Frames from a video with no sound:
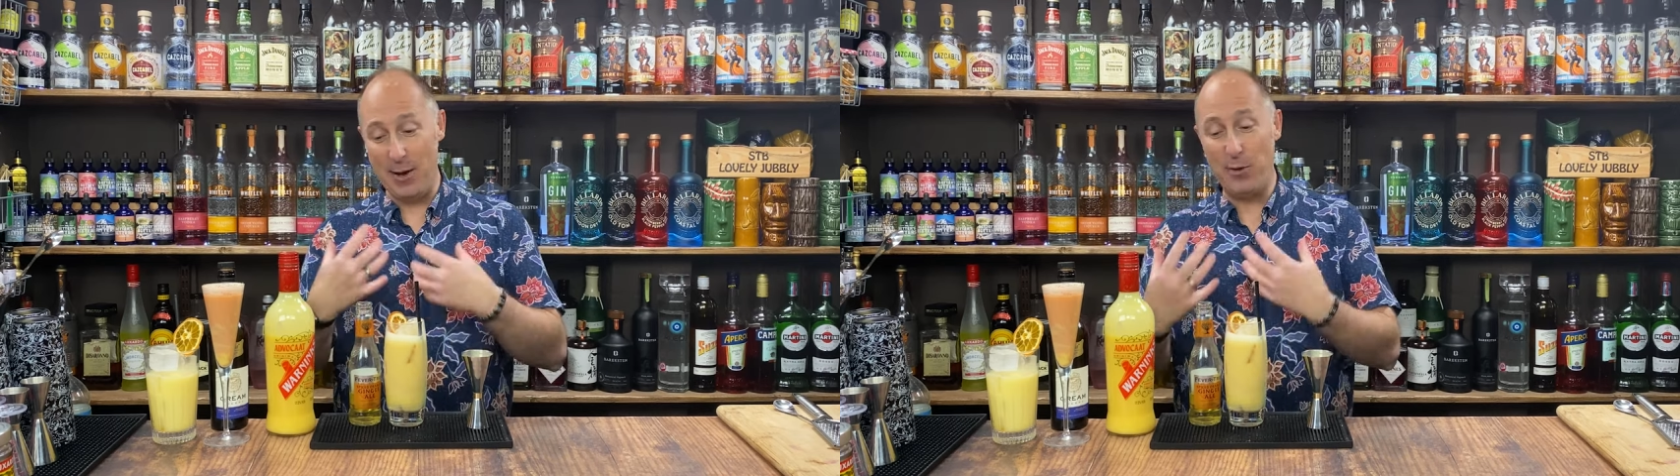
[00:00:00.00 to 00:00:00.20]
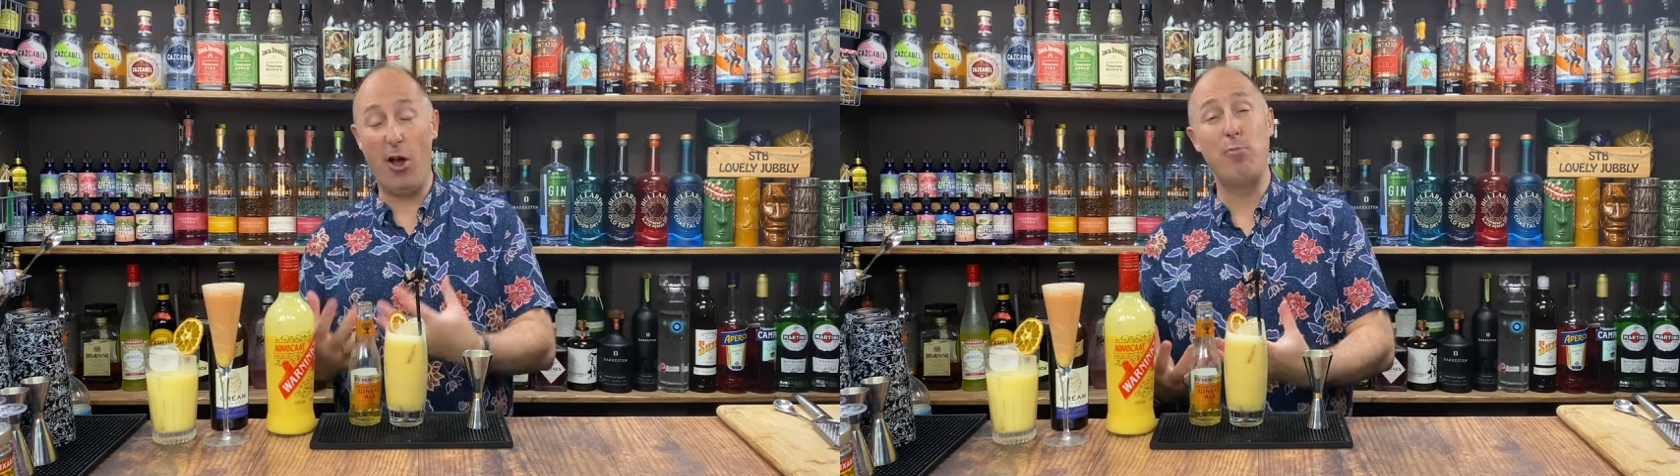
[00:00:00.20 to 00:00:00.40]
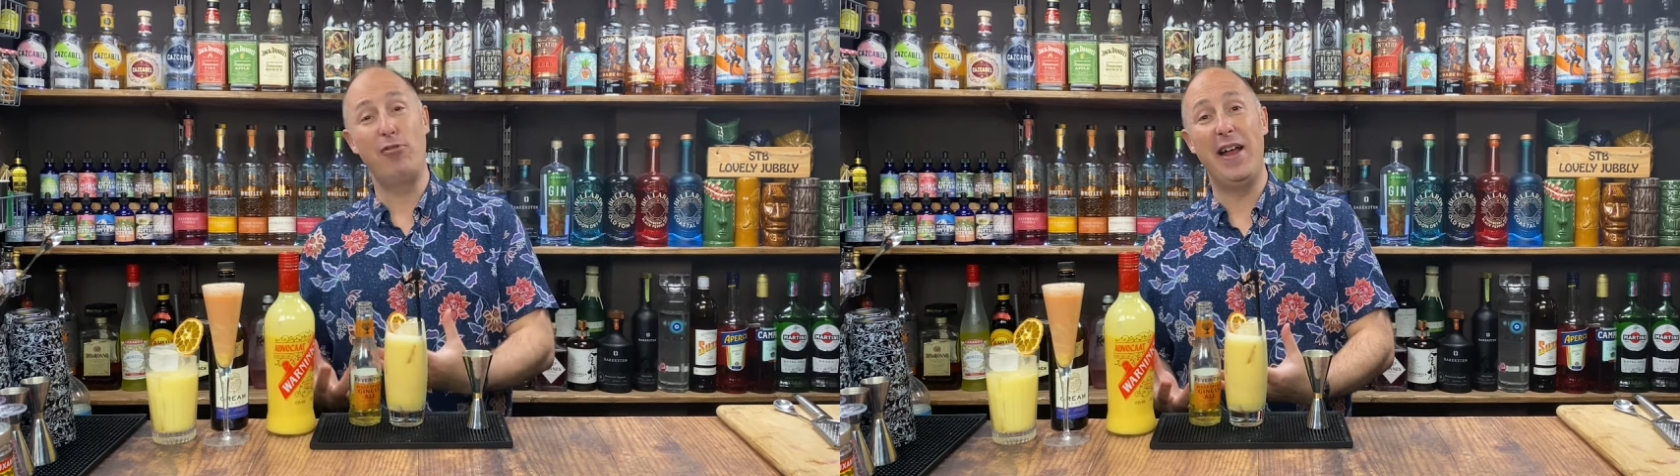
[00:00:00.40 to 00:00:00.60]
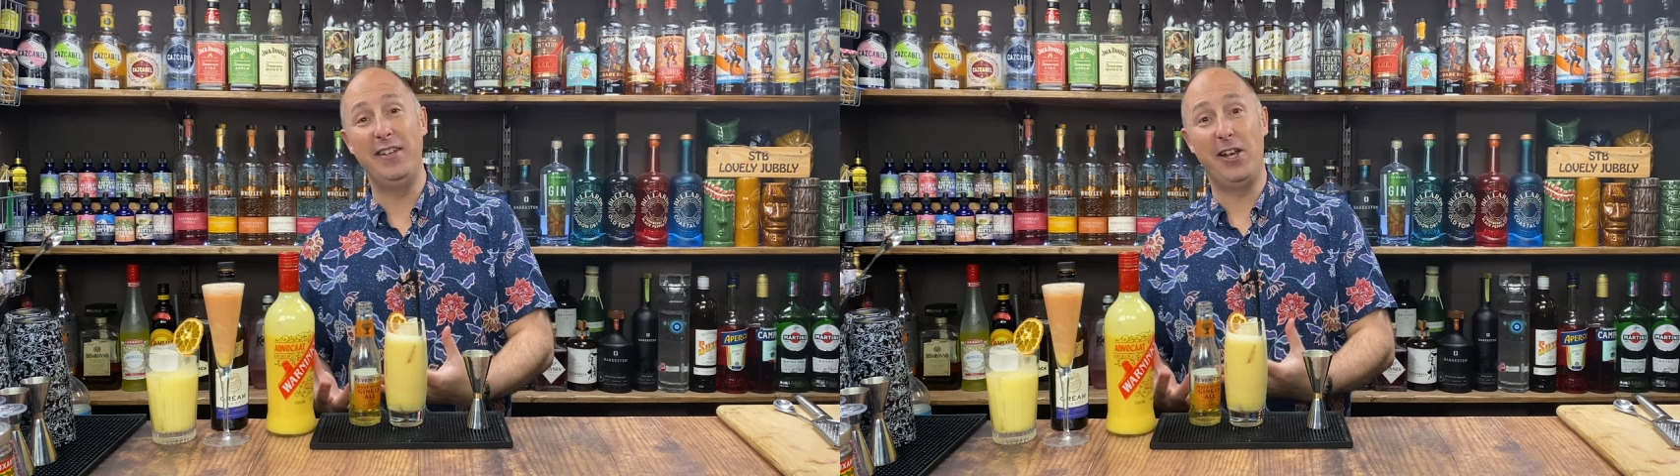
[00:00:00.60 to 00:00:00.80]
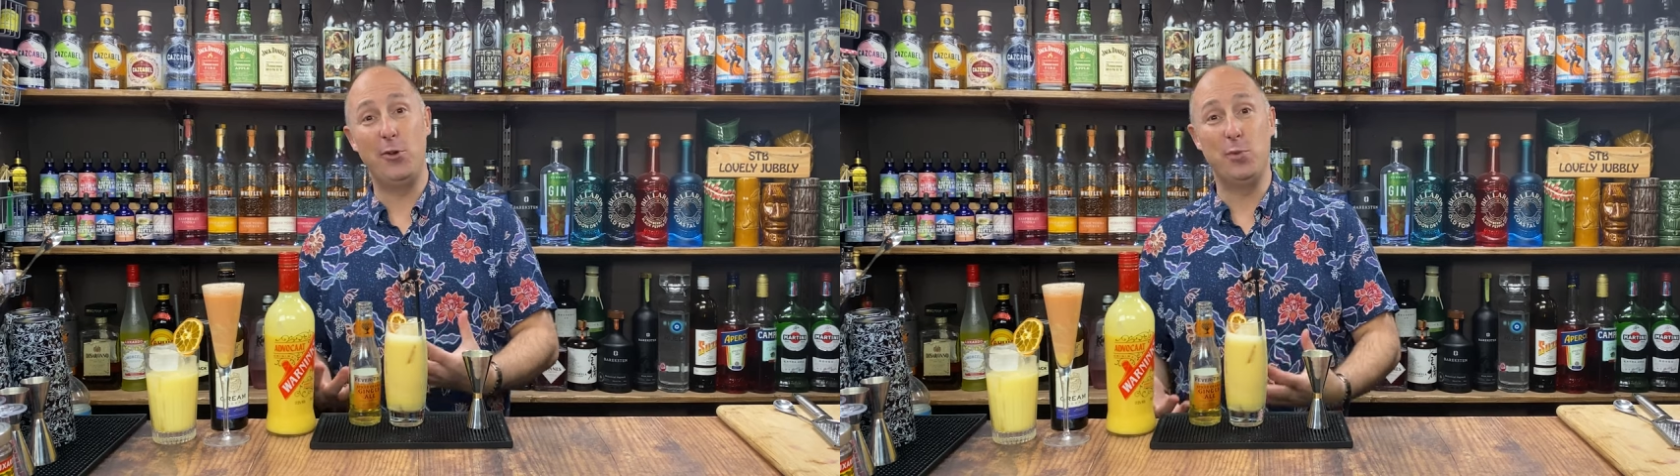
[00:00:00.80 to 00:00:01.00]
we know brandy
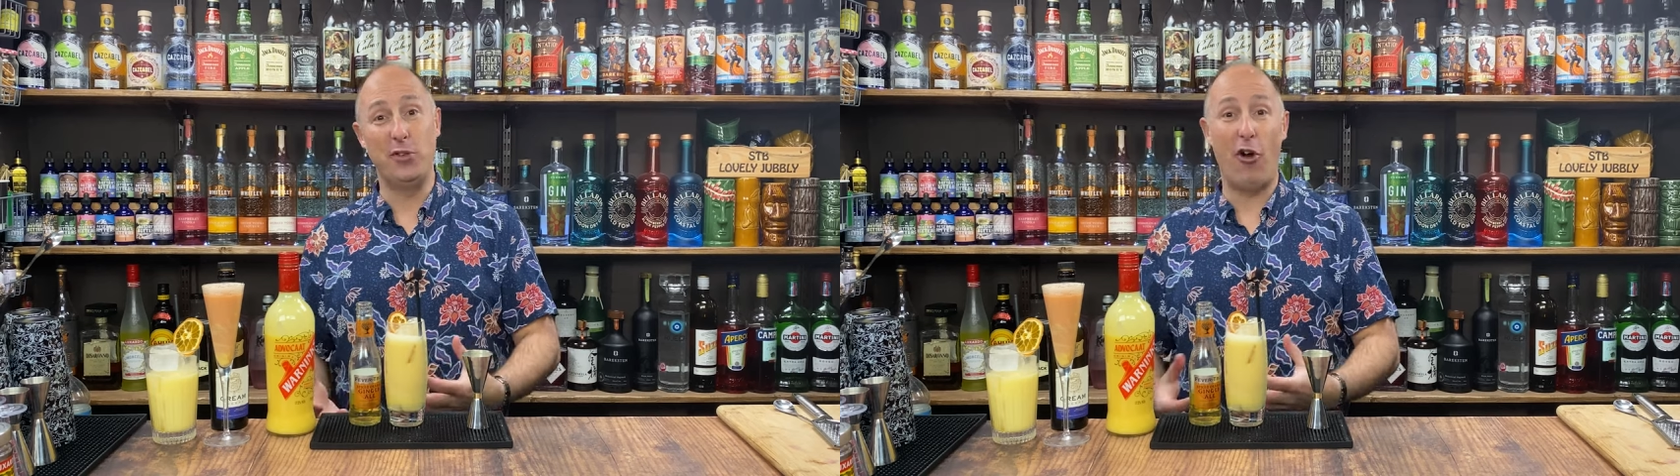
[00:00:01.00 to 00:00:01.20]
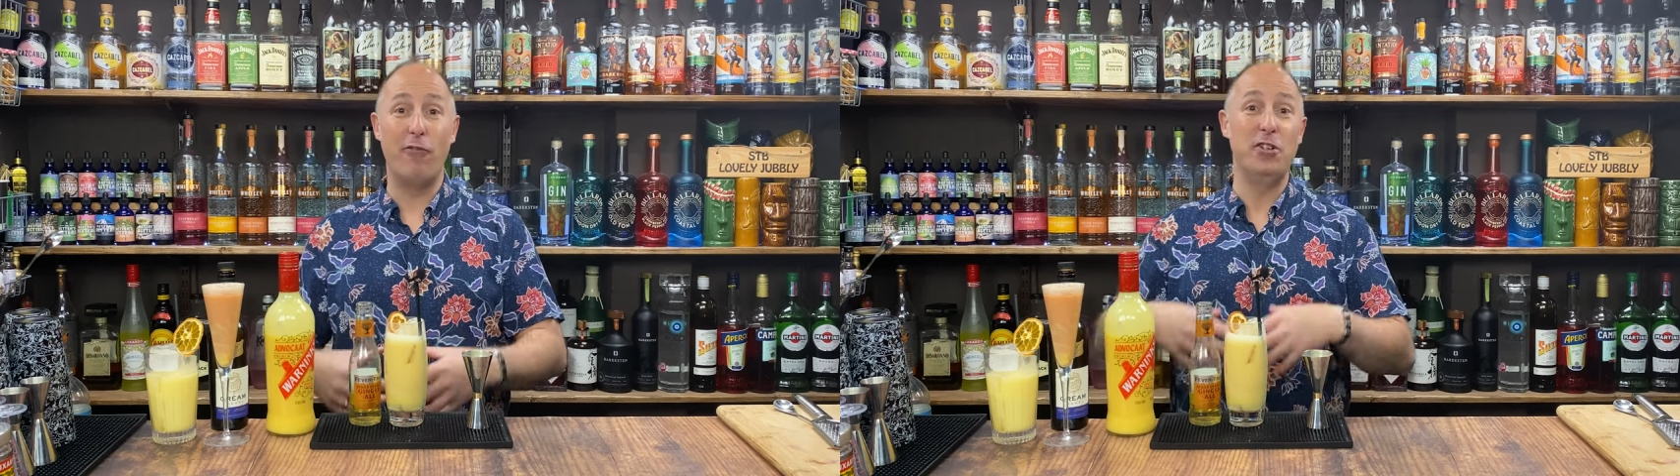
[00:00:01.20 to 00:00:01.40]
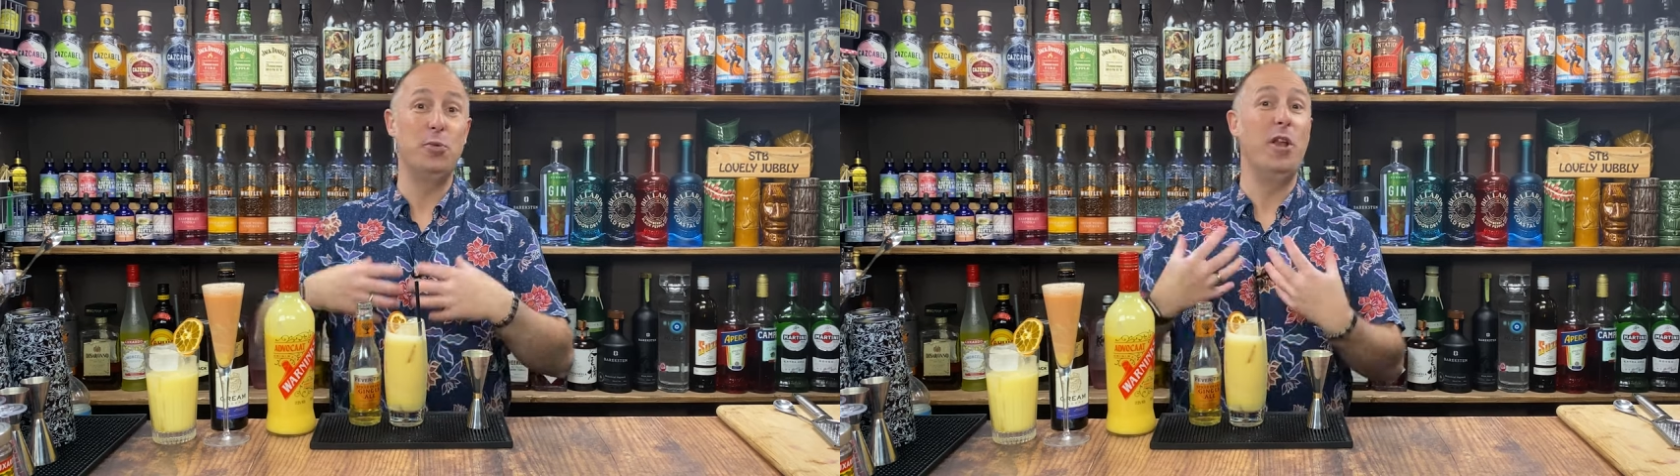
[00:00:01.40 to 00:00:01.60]
goes with orange,